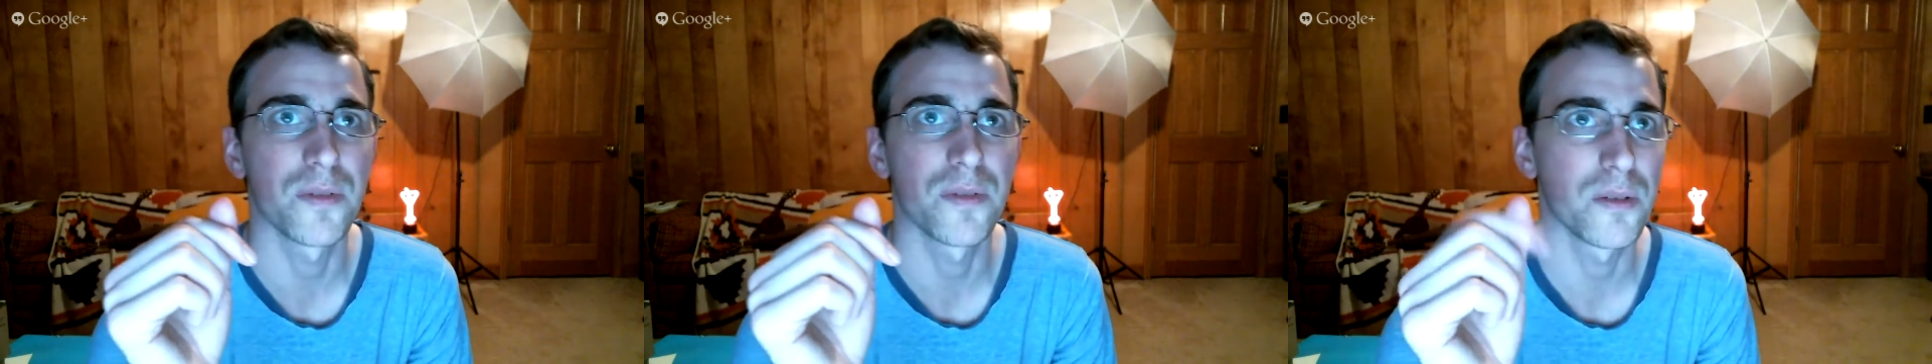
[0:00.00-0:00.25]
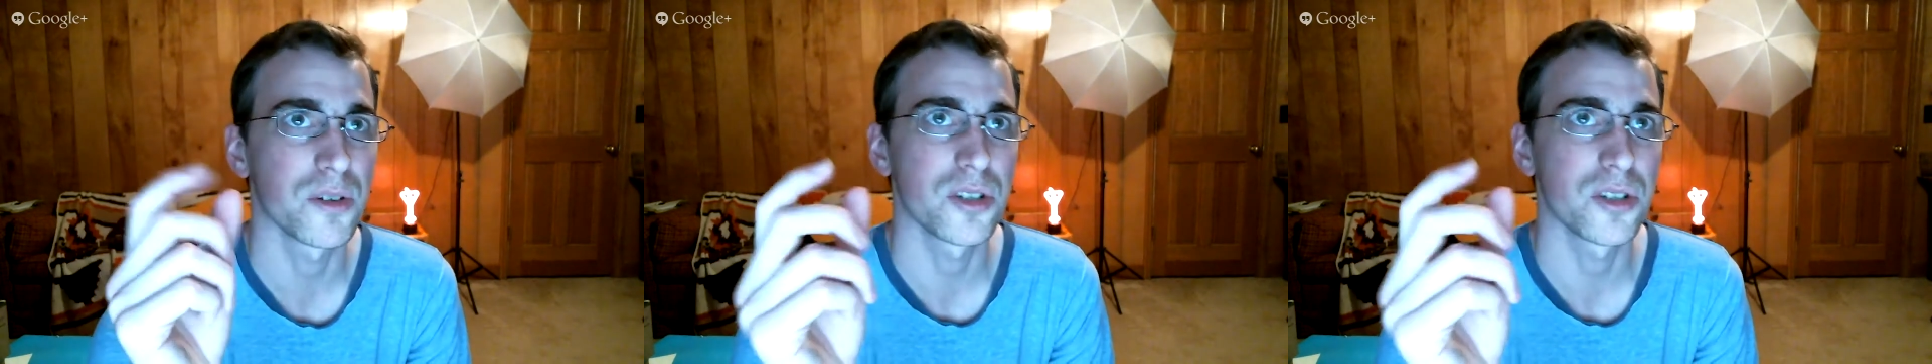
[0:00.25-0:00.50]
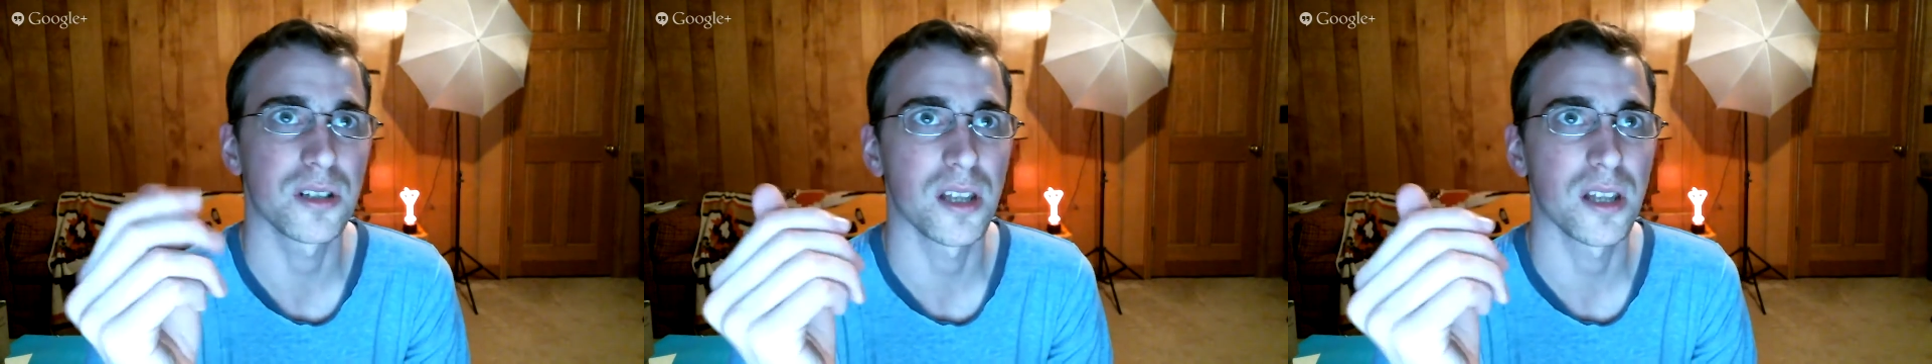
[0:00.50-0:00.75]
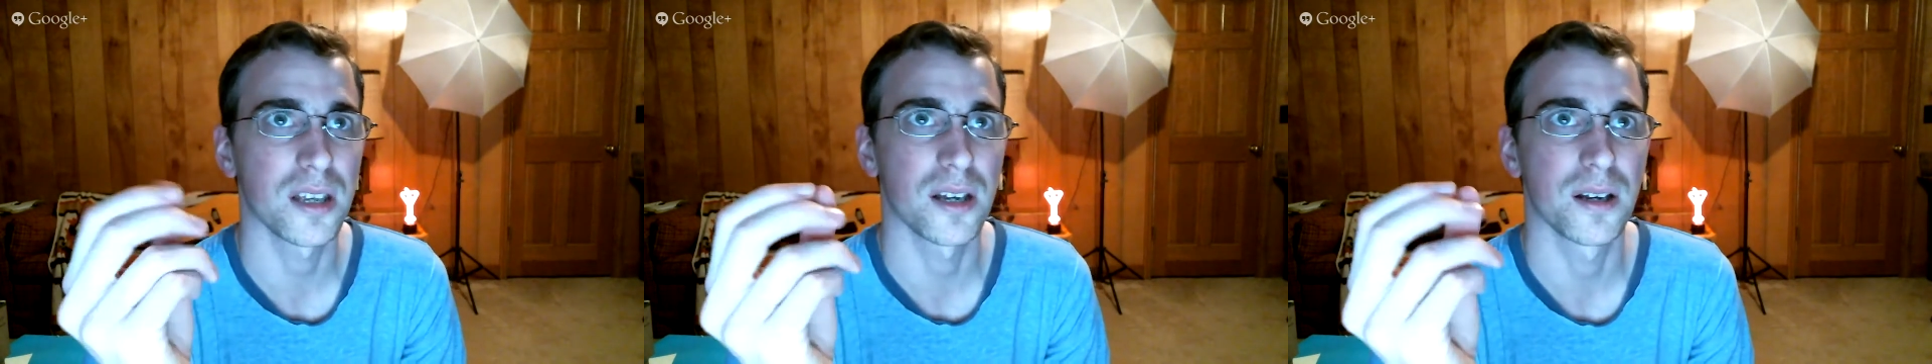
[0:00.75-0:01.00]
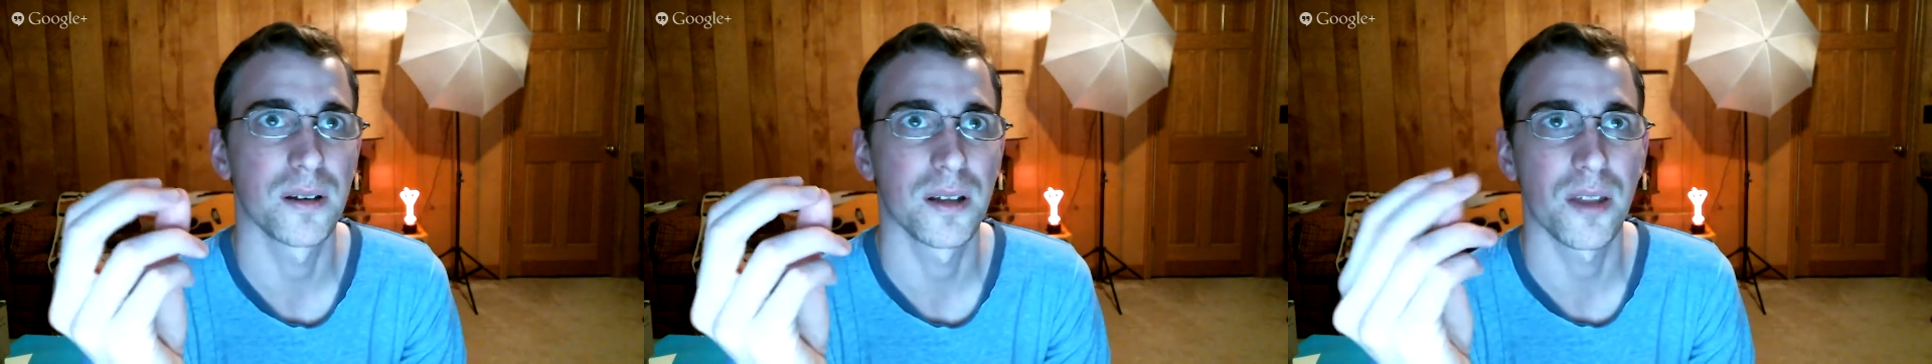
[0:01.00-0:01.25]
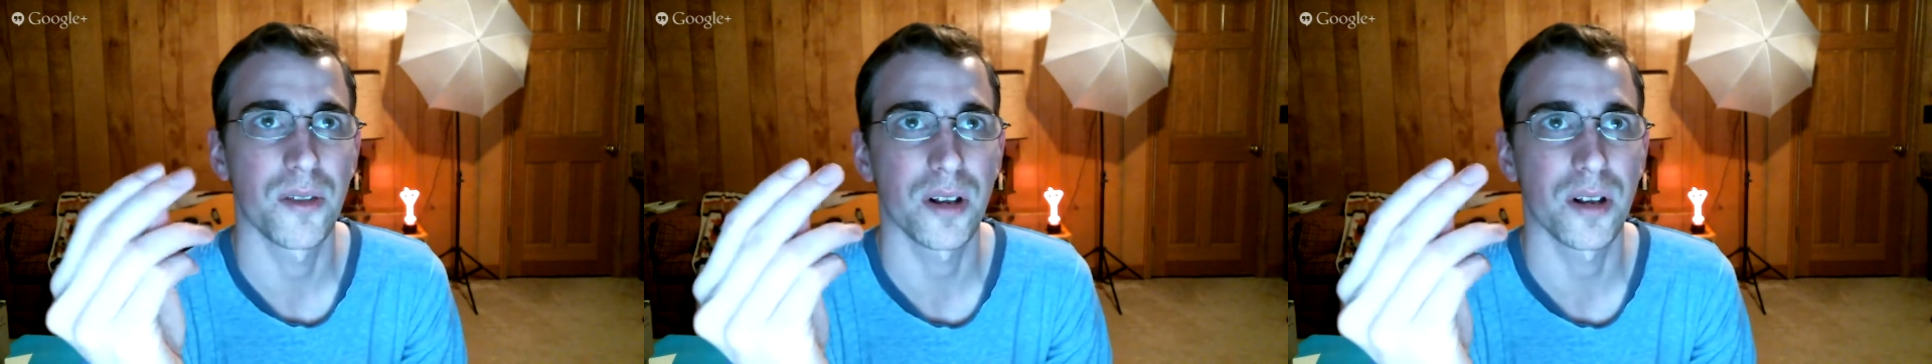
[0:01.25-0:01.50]
It was just like
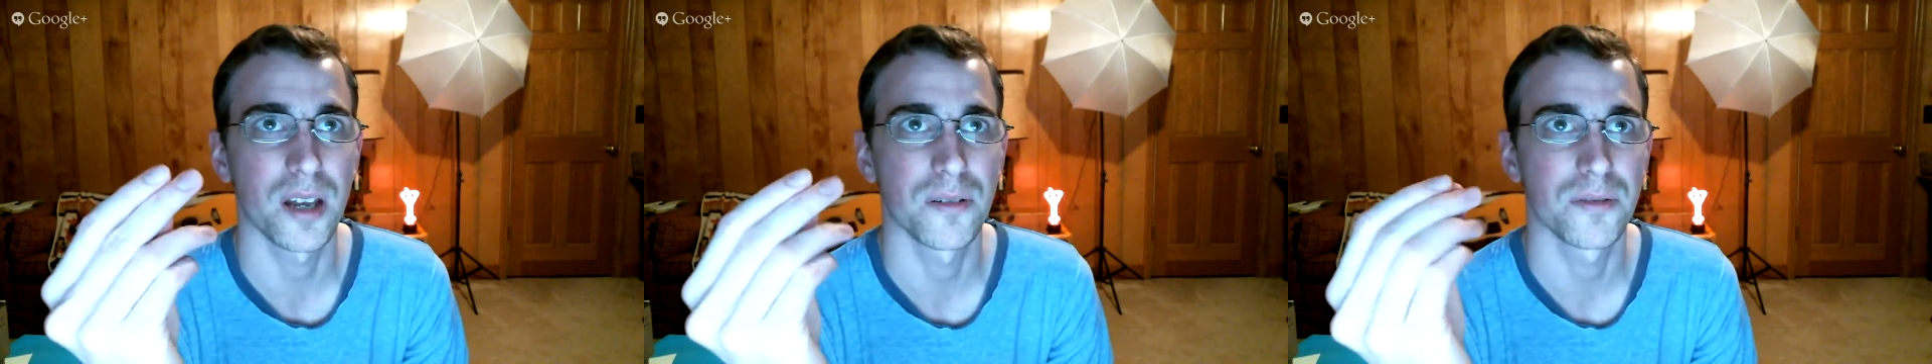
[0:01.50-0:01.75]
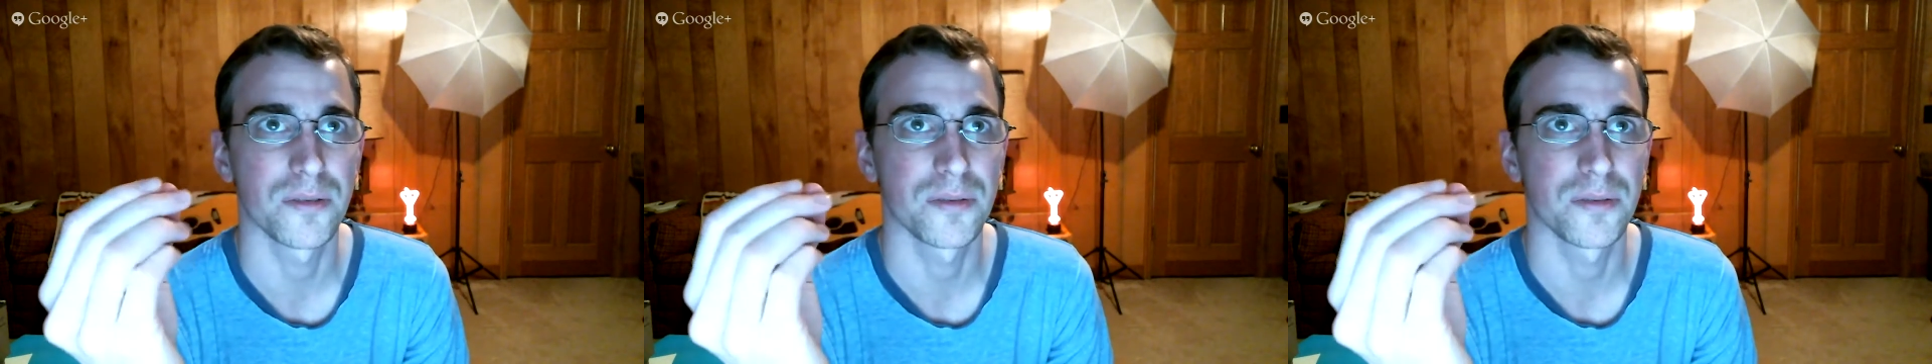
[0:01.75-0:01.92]
another kind of